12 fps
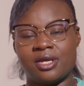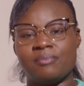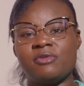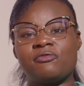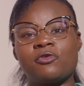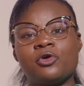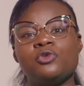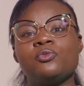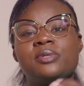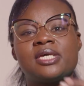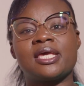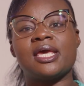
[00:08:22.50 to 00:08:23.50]
Before you
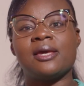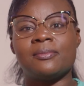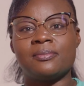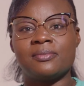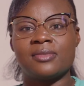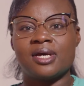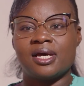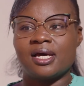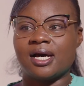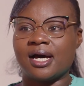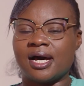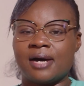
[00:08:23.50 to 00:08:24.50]
became,
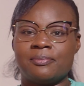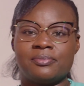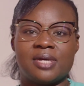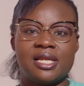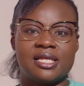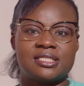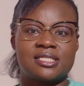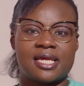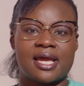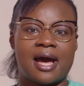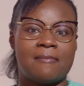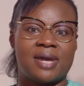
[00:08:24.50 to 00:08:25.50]
let's say,
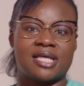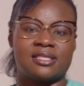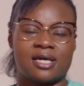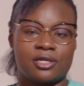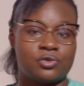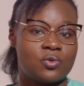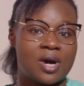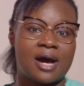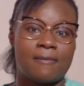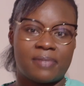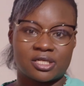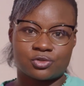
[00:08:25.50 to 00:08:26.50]
a mother, you are
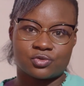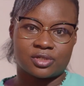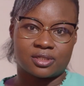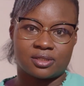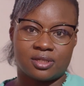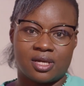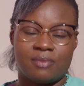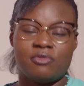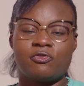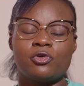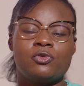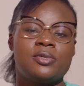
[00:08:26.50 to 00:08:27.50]
a person.
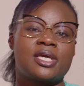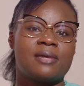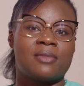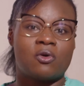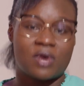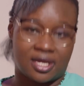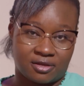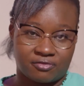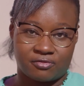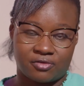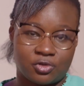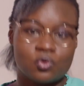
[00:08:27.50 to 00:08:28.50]
Before you became a wife,
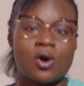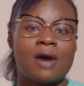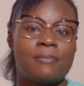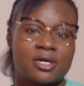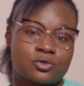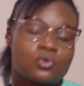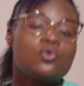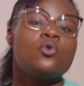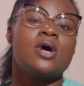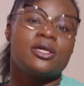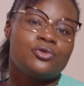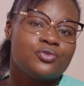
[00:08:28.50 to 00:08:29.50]
you are a person. Who
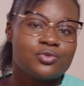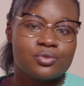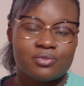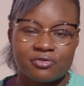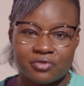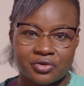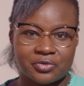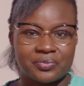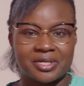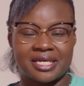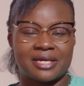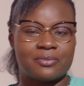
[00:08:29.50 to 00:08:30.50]
are you before you
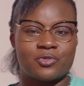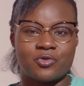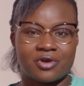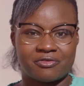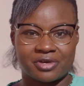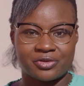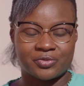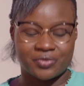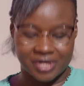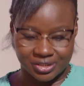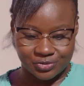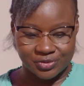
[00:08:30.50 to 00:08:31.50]
became whoever you
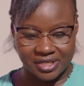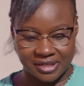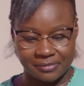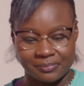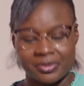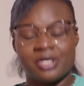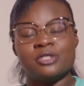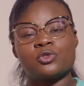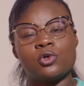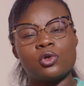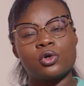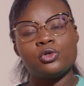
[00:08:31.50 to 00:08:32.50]
are today? So
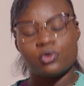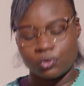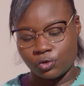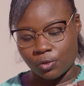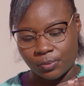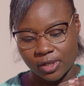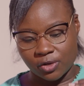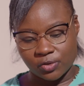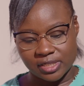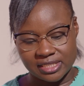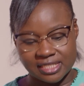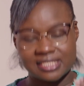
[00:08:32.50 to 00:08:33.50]
know your
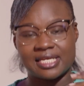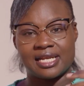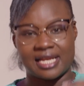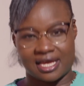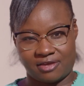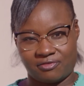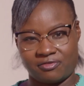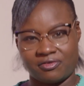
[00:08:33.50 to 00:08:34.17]
priorities in life.